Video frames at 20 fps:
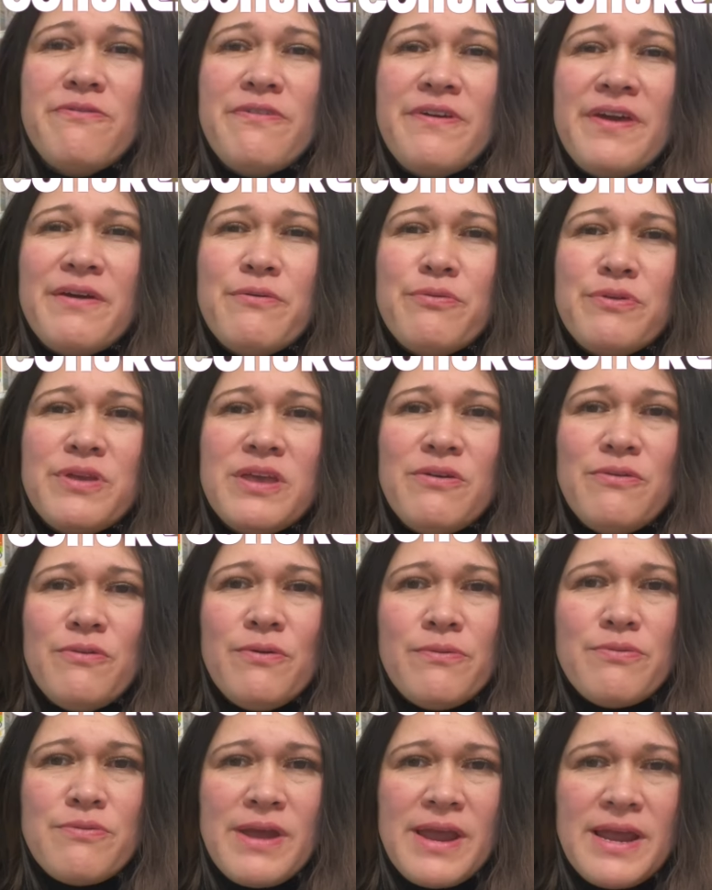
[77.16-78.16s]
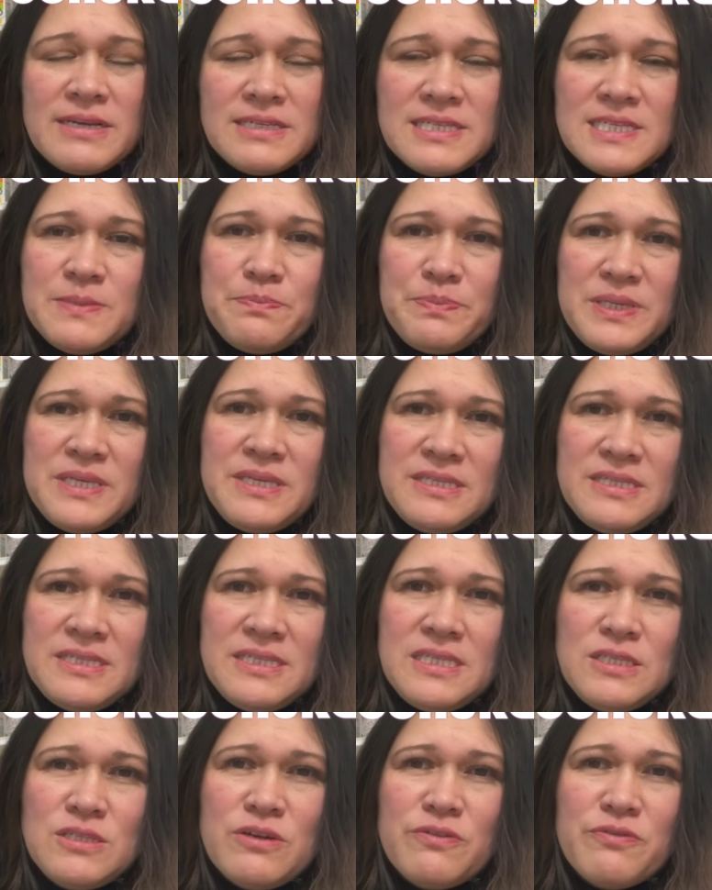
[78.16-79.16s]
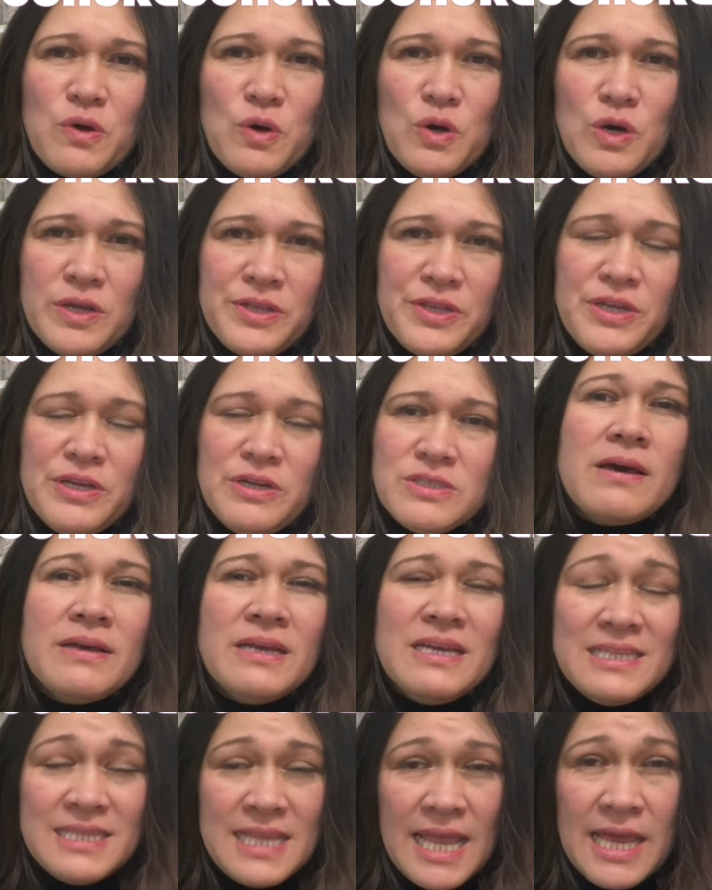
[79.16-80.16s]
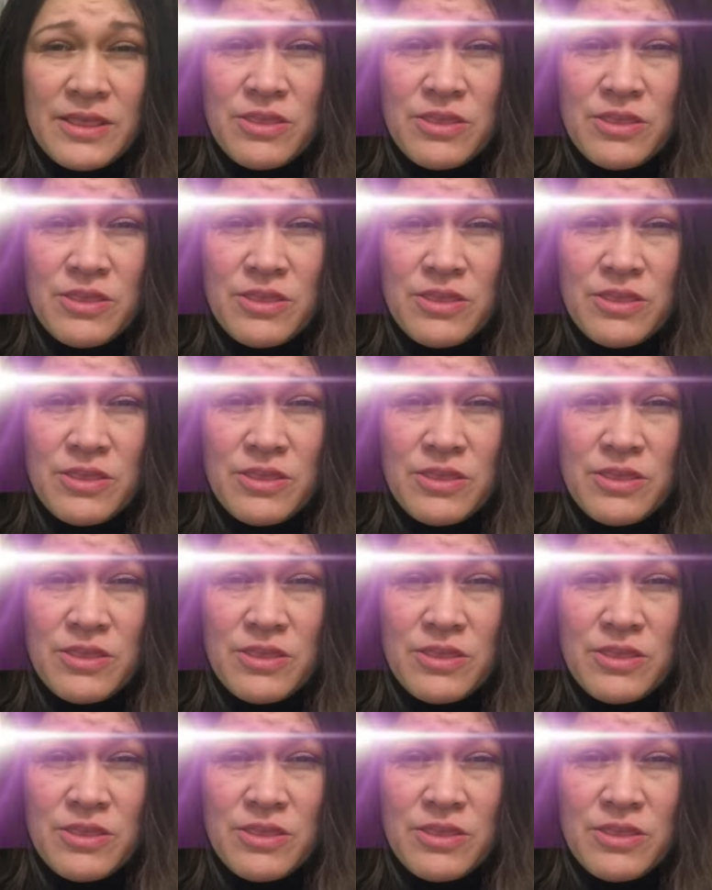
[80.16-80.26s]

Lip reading: very rare species of conures. They are